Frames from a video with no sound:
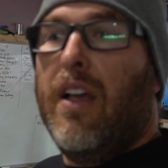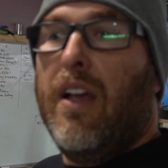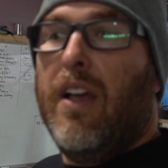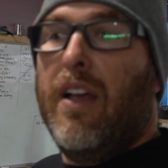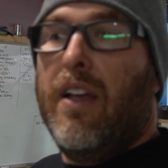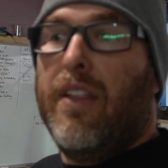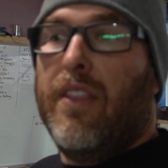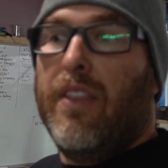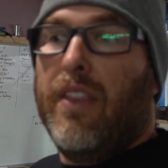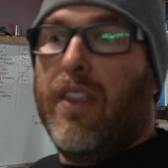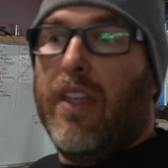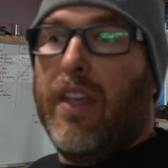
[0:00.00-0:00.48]

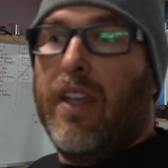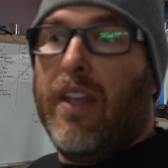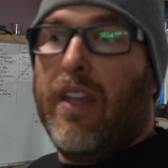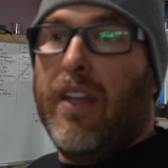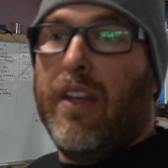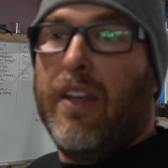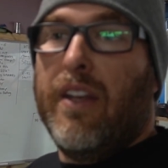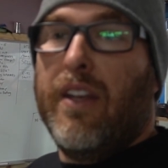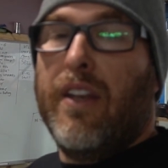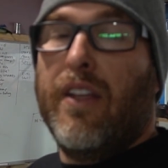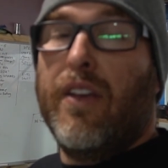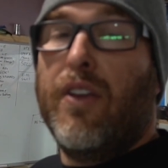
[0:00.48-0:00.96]
And
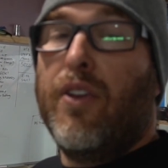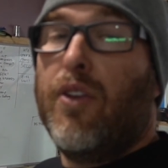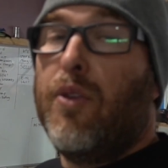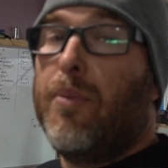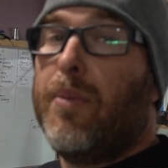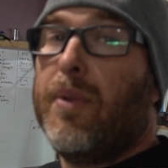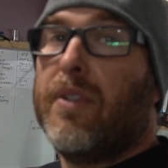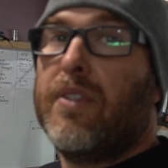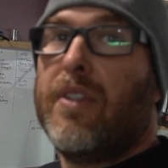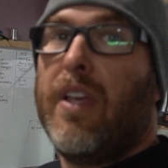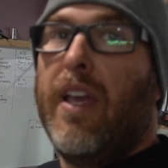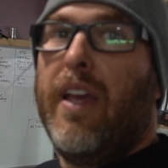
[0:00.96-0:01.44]
then
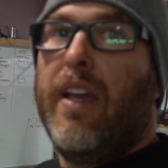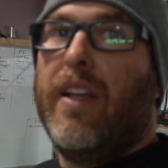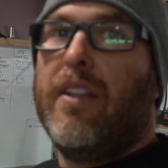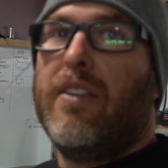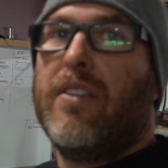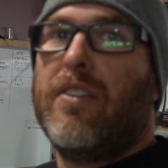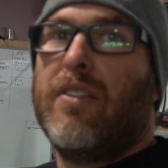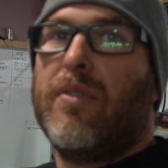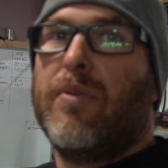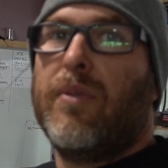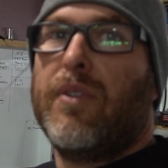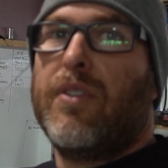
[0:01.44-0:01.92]
Hooper's
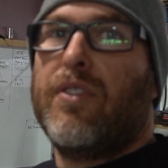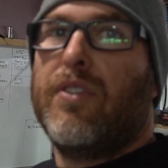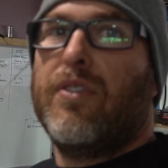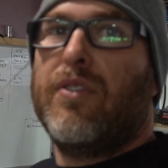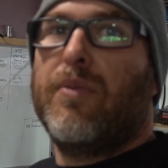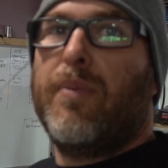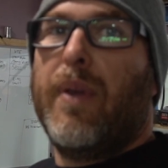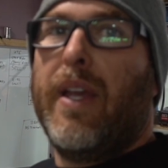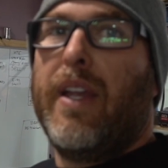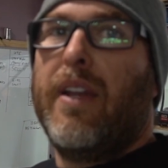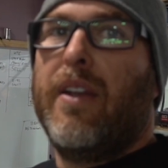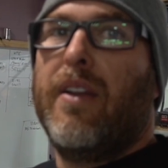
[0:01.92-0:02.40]
Heads, which has
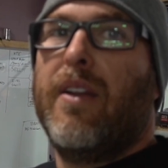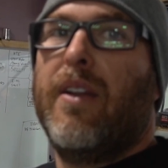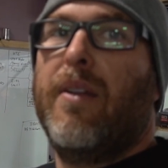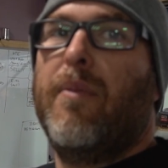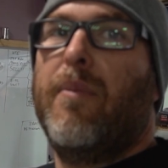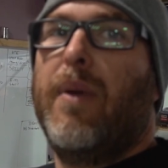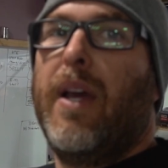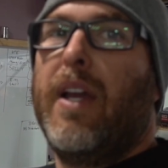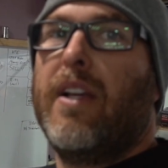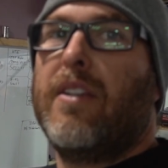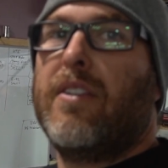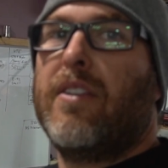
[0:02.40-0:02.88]
been an
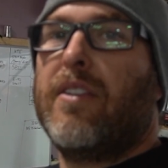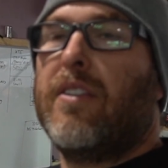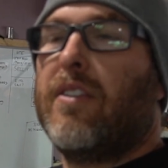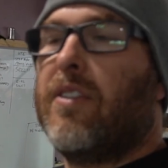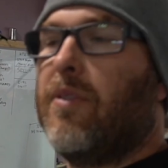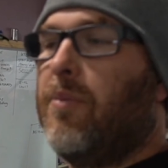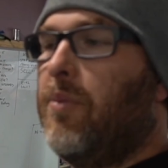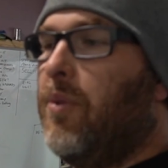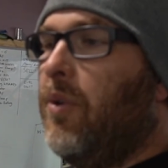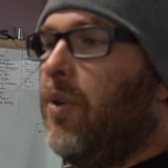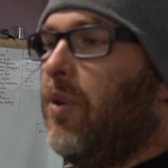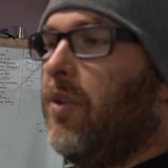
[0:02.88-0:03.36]
amazing
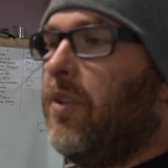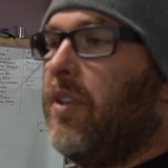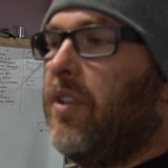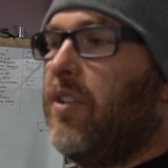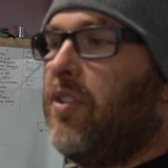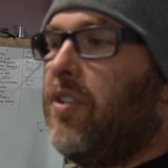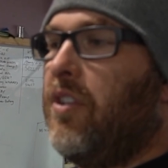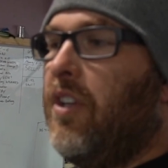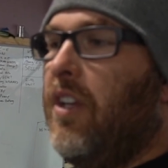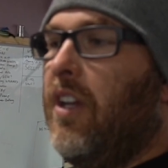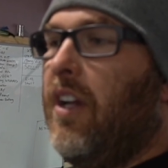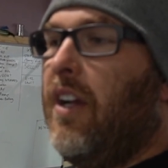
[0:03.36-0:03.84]
support
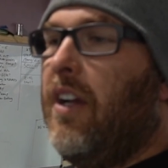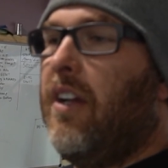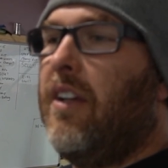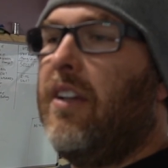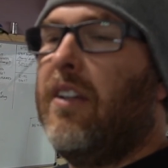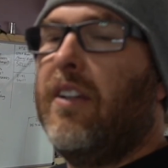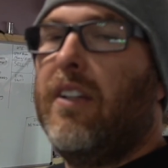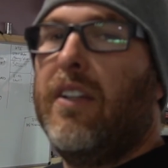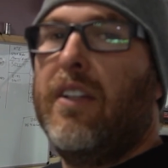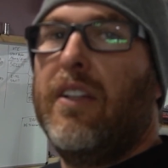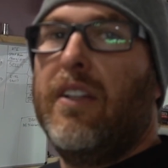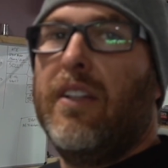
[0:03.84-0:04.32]
this year,
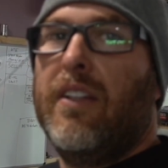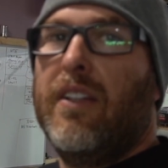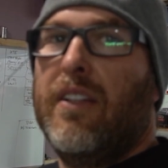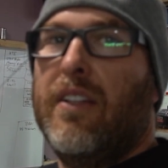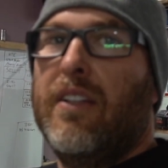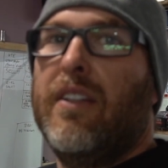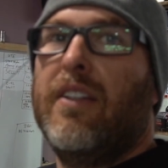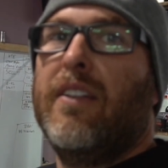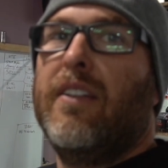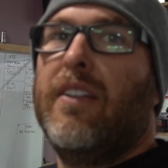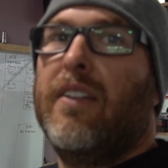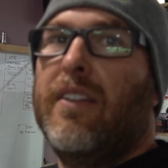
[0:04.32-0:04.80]

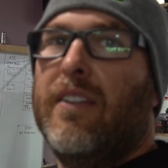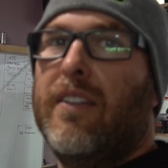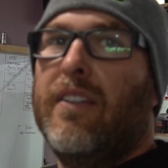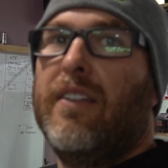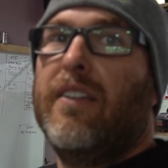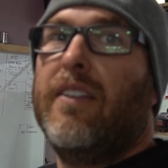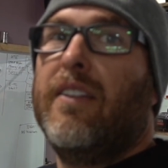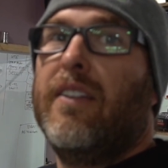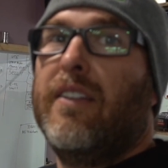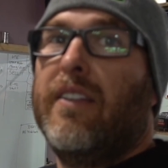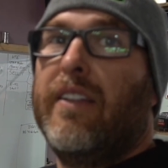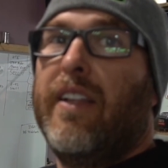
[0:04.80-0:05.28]

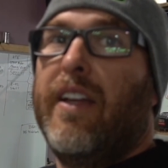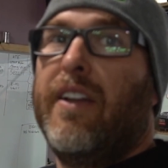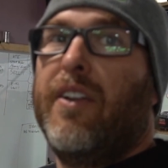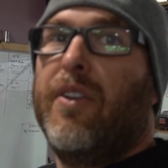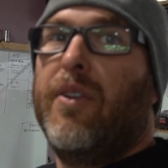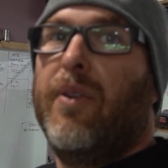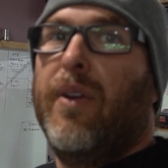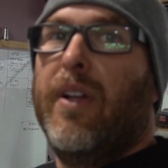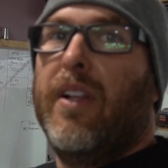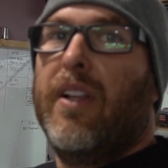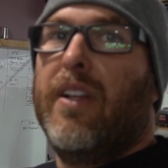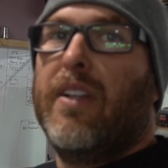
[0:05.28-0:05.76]
they
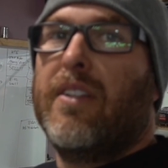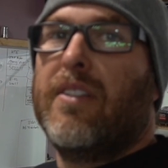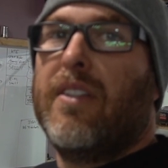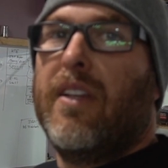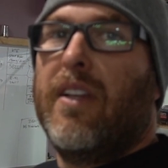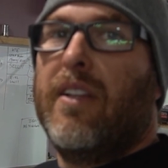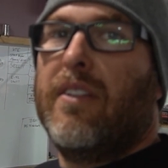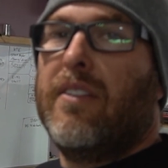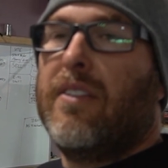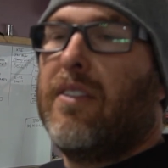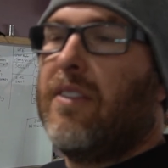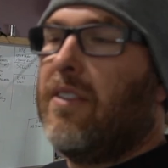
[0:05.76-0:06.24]
do LS
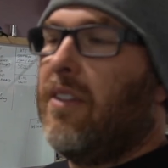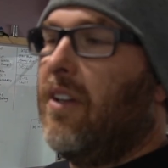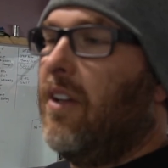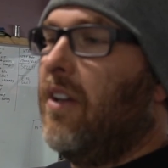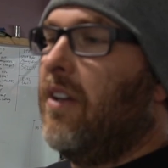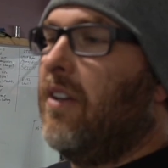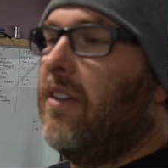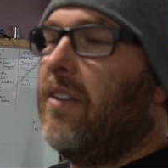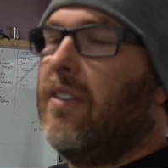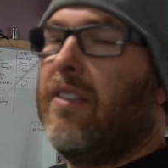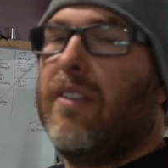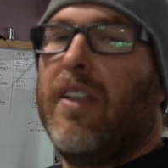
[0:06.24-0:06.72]
heads,
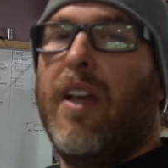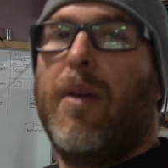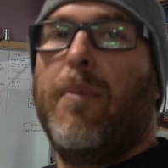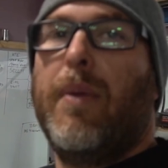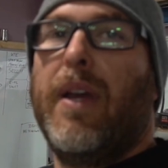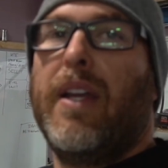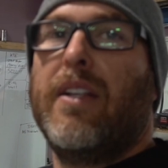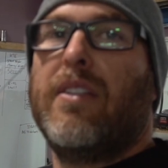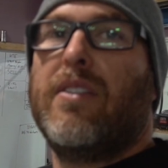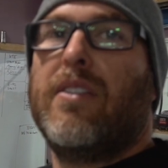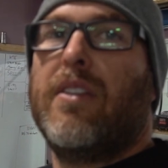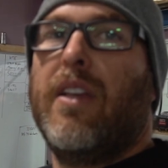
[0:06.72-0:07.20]
so that
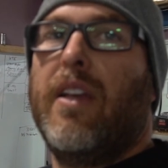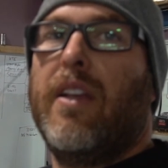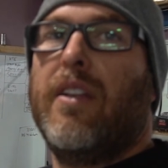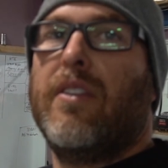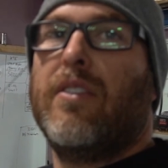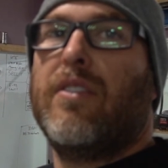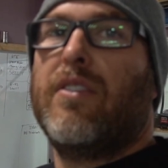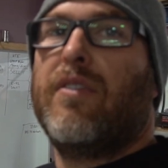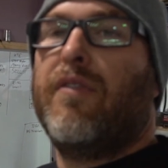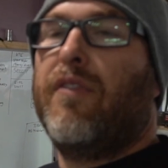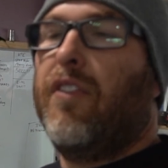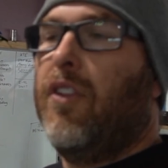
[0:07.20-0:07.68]
made
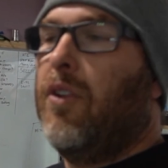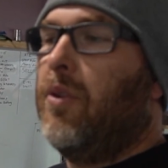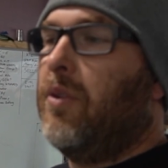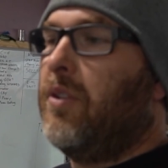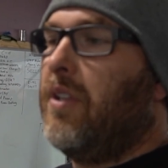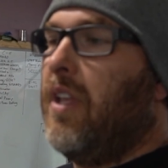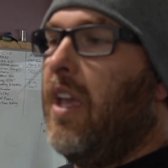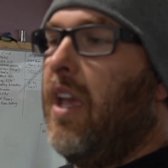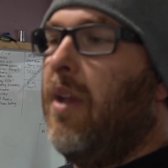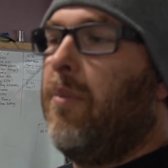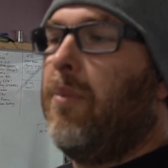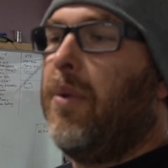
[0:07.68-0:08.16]
sense. Fluid
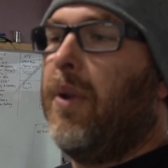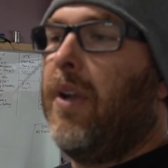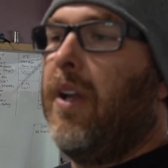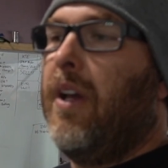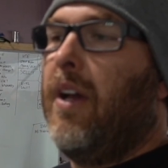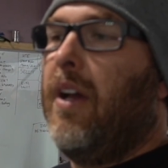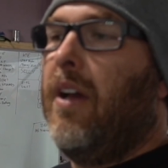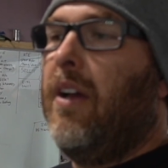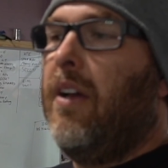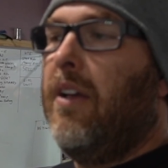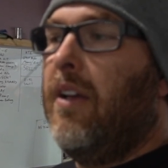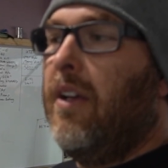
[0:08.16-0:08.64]

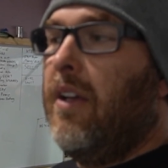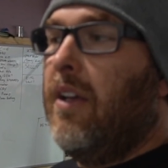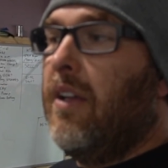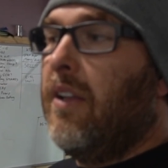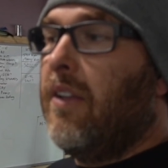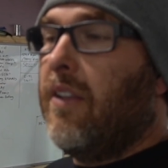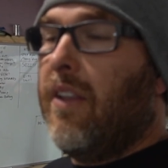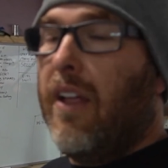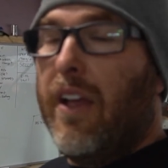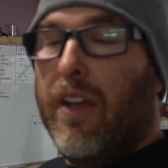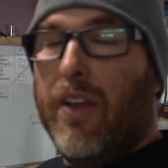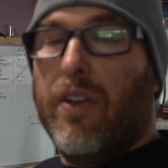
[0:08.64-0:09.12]
dampener,
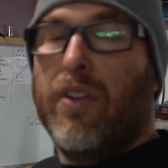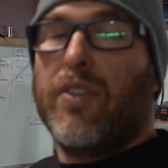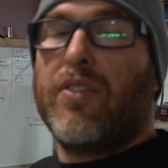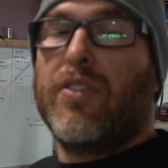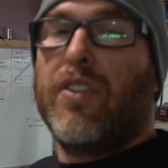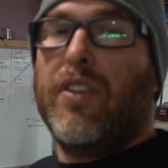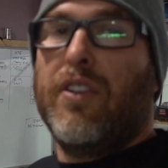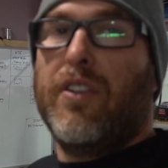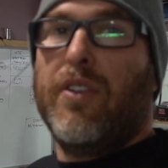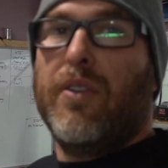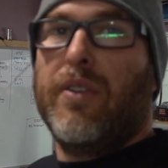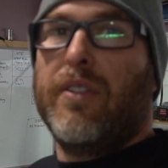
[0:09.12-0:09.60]
they
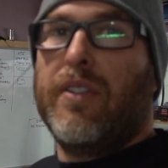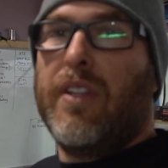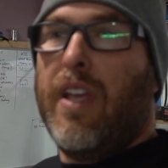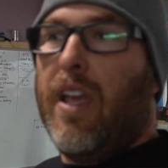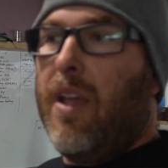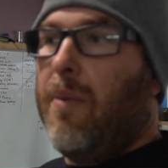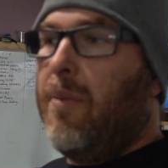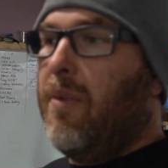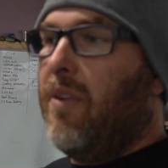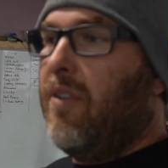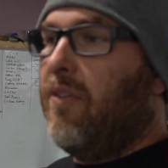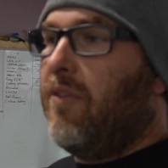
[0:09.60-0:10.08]
also do a
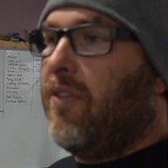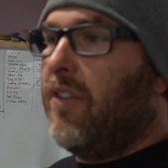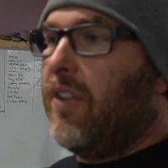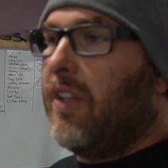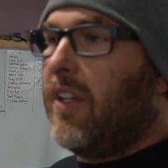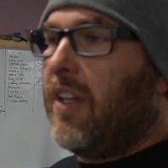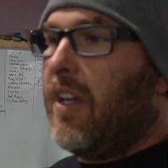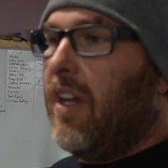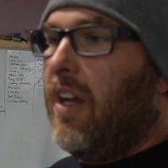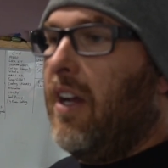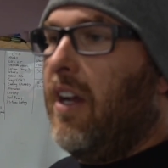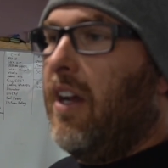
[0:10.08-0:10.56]
dampener for the
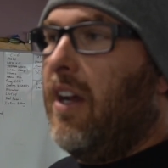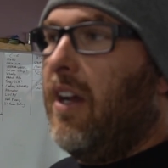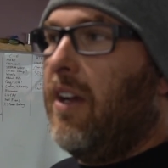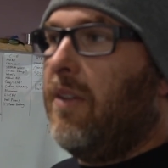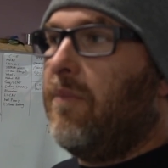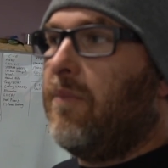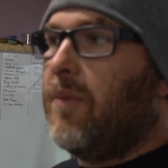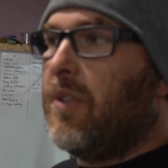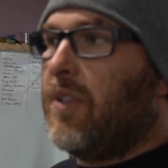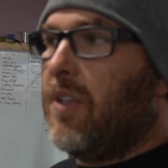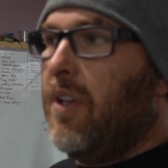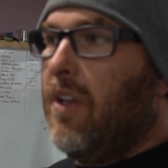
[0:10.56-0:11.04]

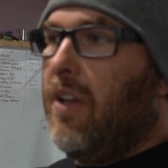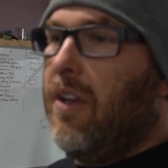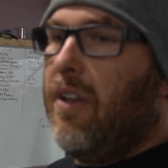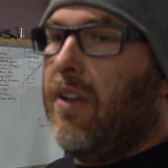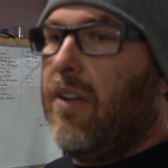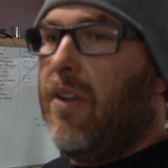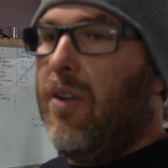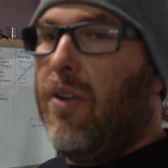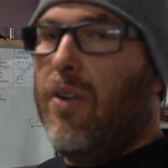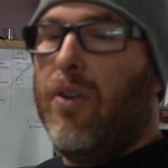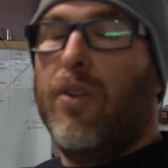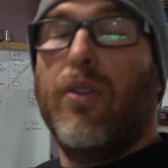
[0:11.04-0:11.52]
car,
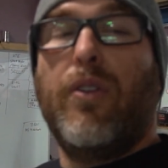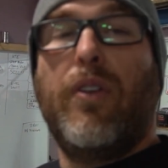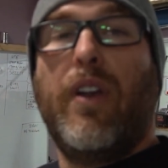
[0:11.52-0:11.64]
so all